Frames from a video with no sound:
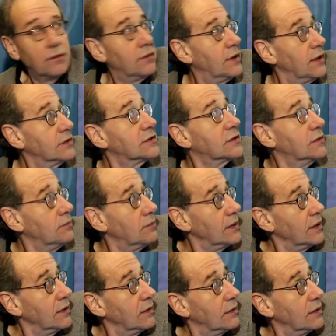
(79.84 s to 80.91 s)
This can
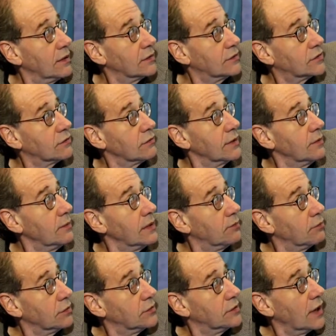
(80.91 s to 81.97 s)
be extremely
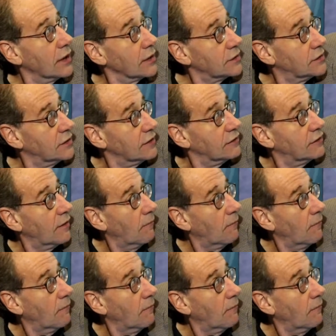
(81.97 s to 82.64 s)
productive,